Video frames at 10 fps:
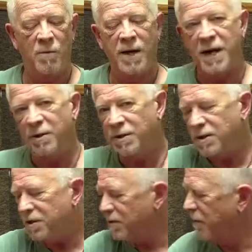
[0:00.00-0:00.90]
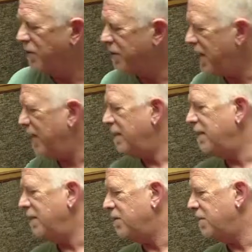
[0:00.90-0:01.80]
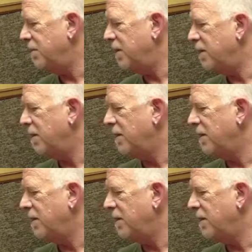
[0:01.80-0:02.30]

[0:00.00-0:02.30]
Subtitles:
When I go to the treble side of the instrument,